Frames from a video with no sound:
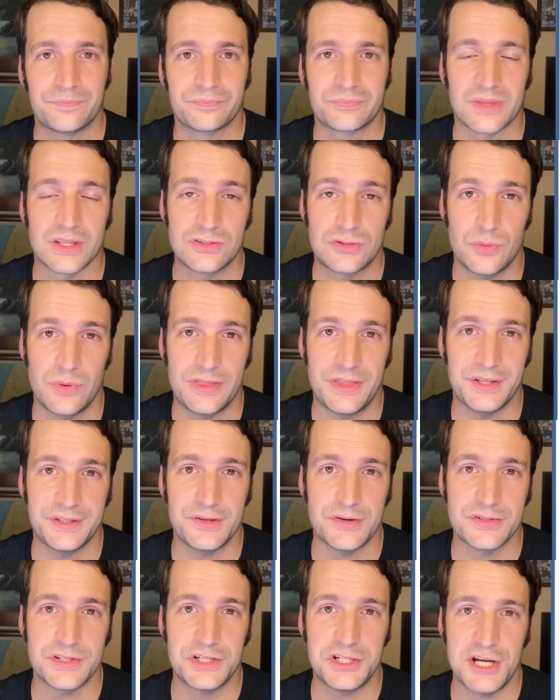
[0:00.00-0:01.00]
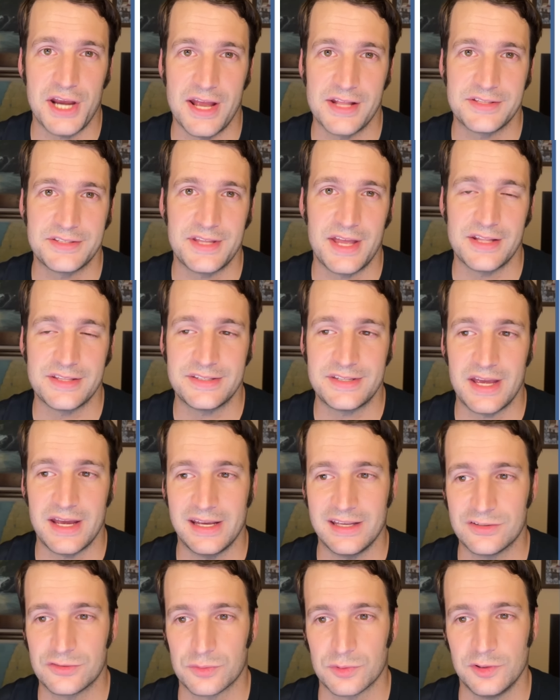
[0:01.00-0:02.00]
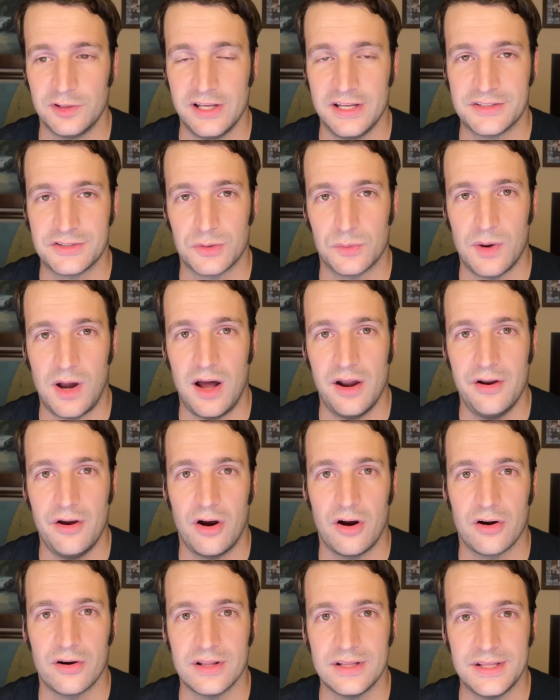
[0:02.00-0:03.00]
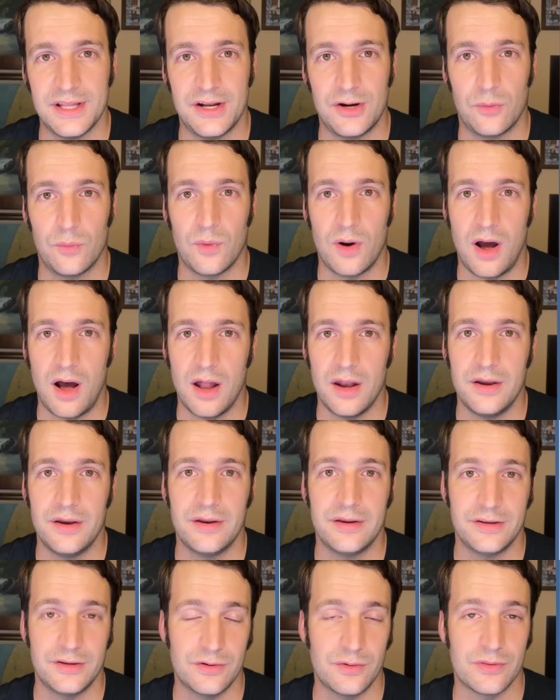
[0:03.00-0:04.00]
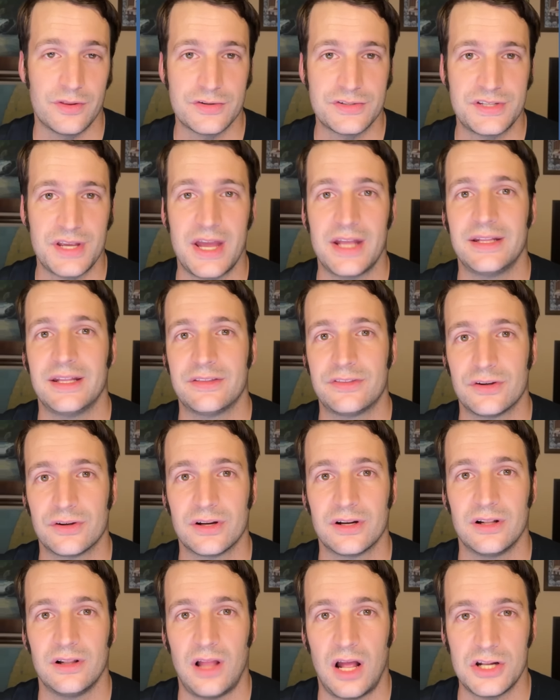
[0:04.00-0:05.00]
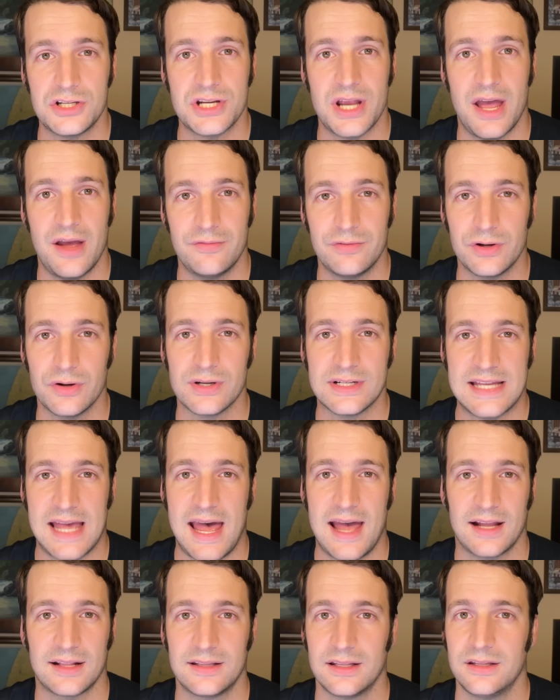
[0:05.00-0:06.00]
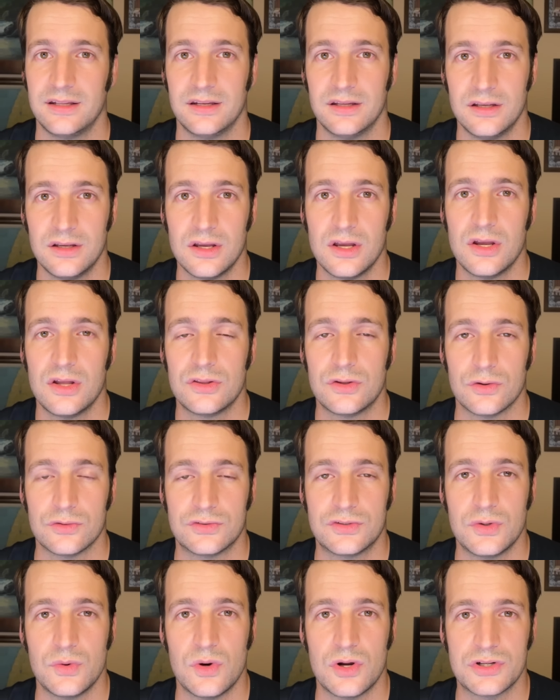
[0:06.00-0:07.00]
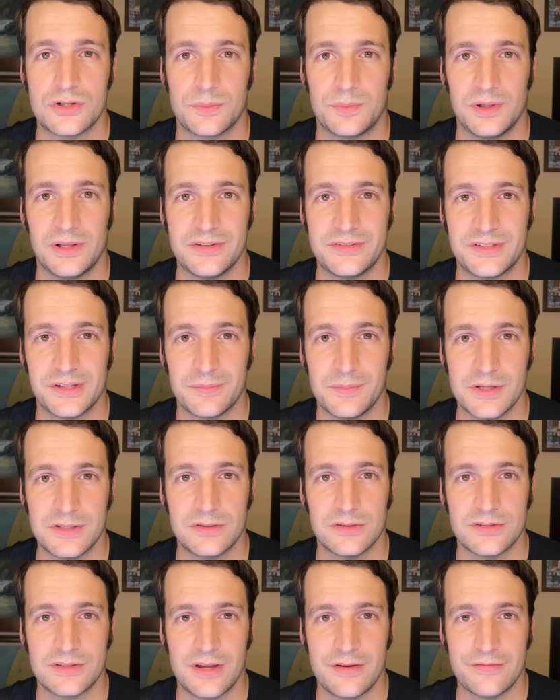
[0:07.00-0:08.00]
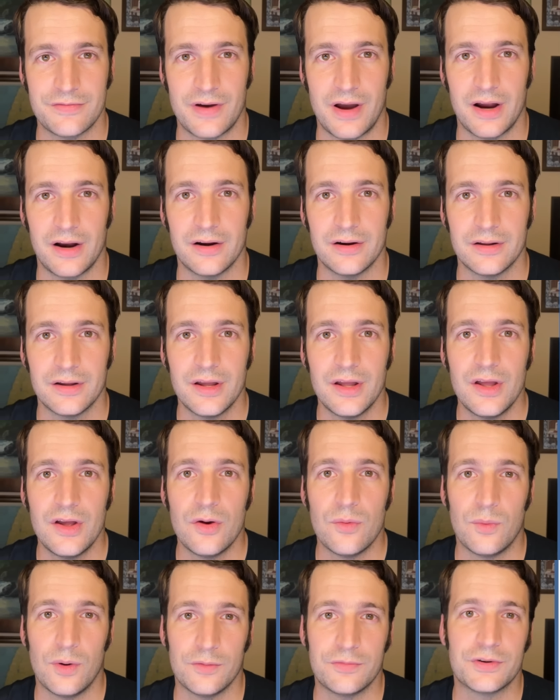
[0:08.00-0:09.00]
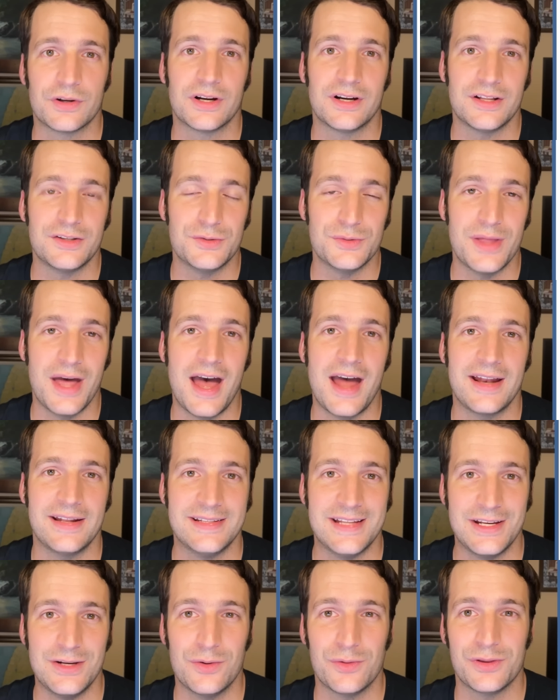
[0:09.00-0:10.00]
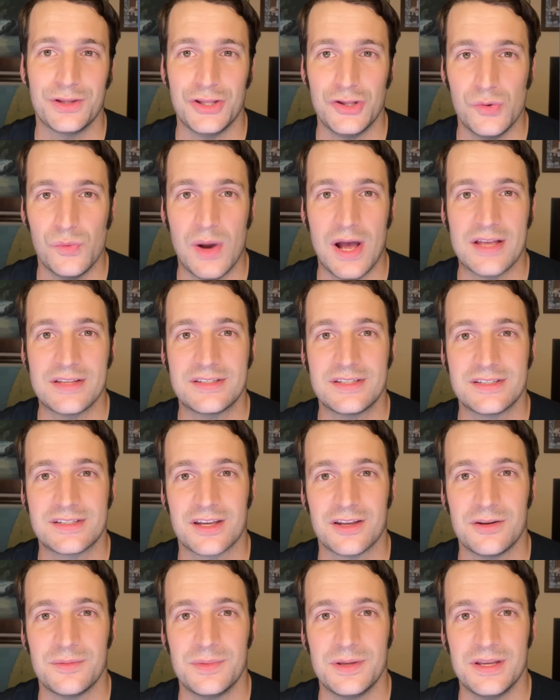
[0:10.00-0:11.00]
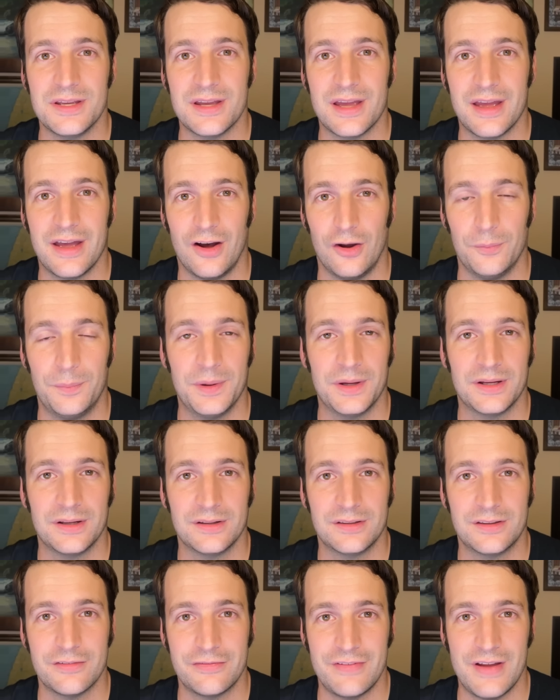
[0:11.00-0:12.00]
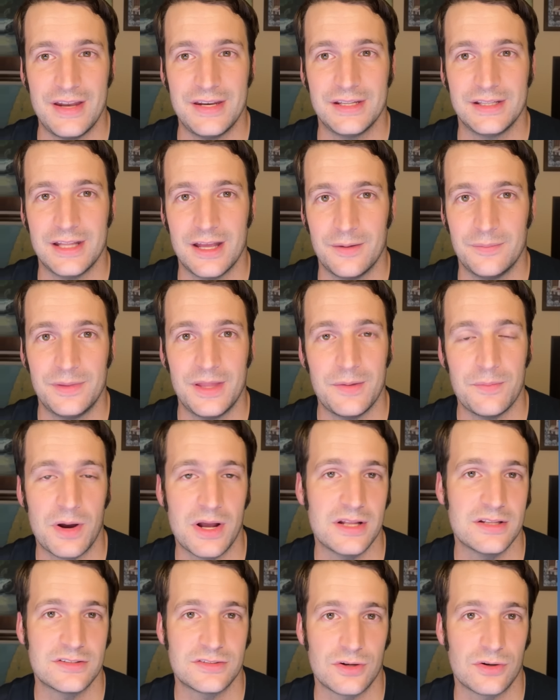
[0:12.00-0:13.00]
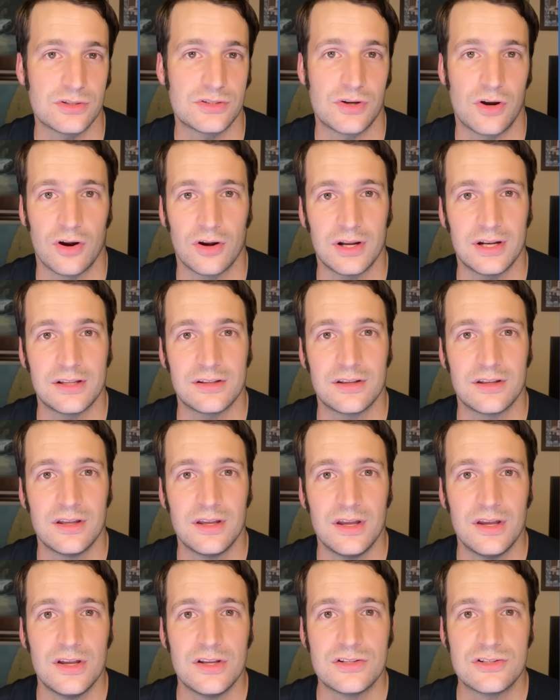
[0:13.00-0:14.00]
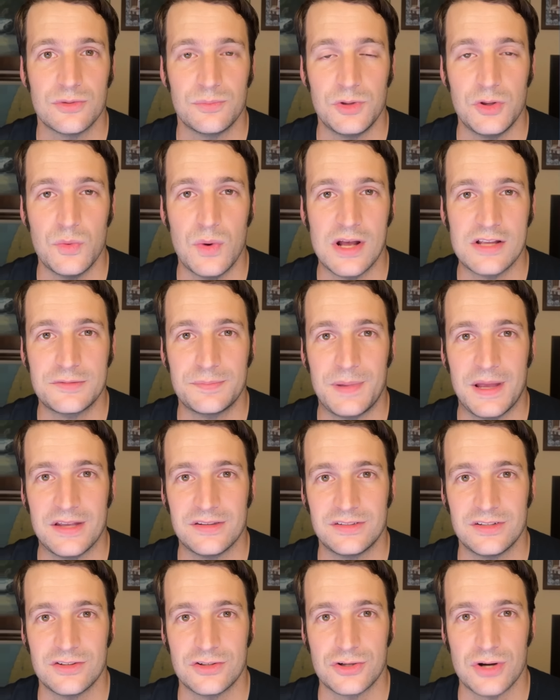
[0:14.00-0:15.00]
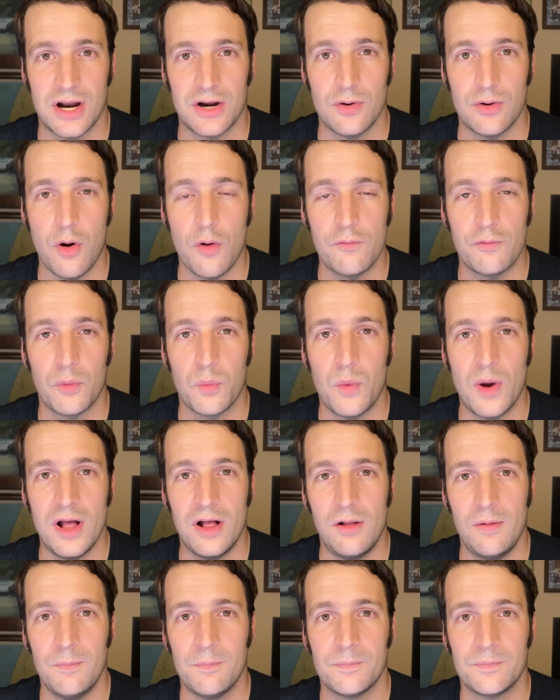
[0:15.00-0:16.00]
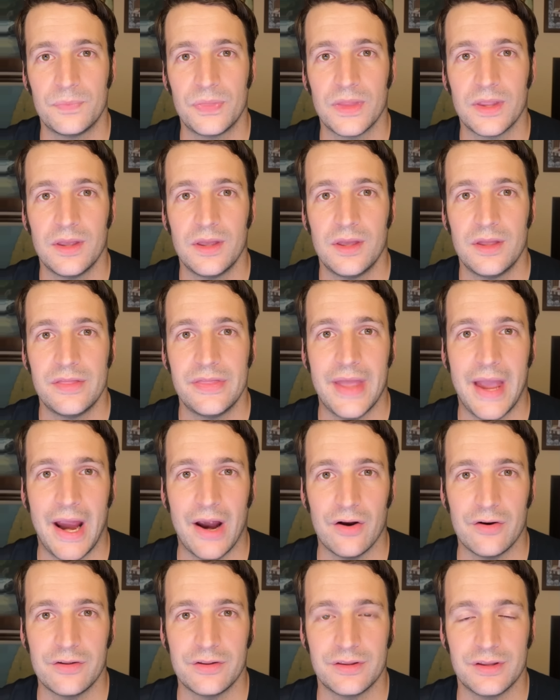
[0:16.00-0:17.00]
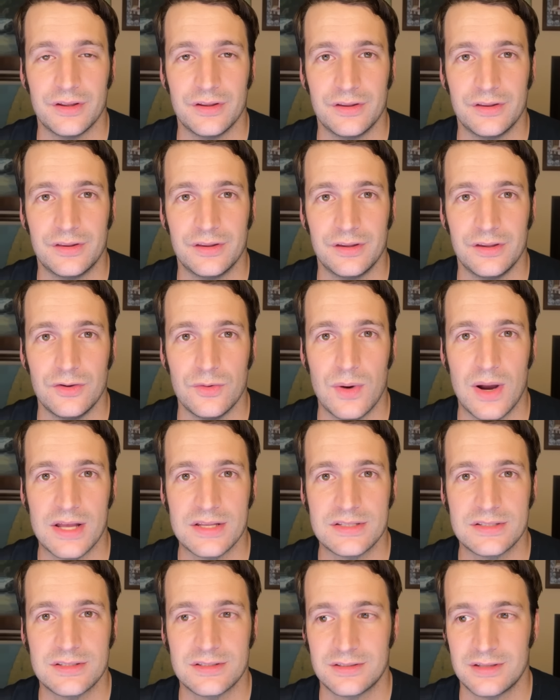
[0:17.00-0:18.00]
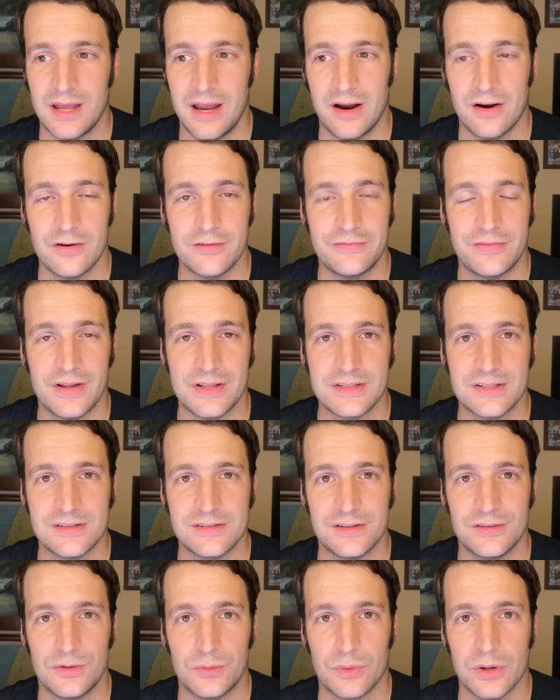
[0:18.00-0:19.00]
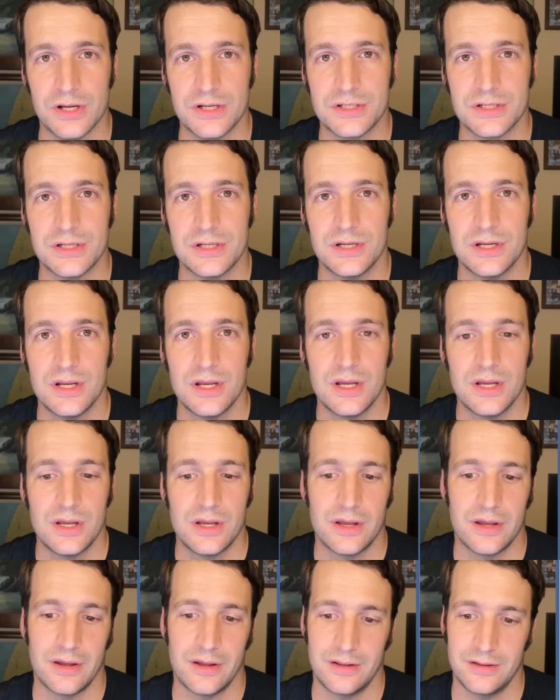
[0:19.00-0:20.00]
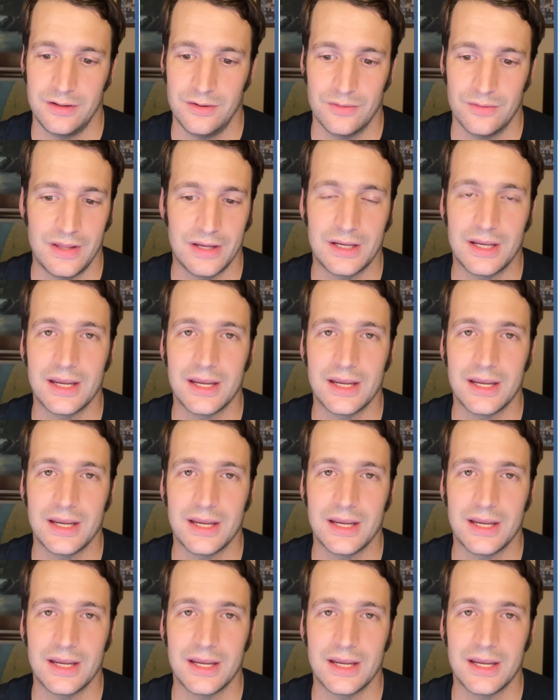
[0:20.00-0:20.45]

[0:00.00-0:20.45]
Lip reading: So I think there's a chance that, say, Israel hits Iran hard, and then Iran, you know, they're saying that they're going to launch a heavier attack than those 200 ballistic missiles they fired. Well, if they're going to do that and they know the U.S. is going to be helping defending them, they might start targeting some U.S. bases, try to overwhelm the U.S. air defenses in the region. You know, they can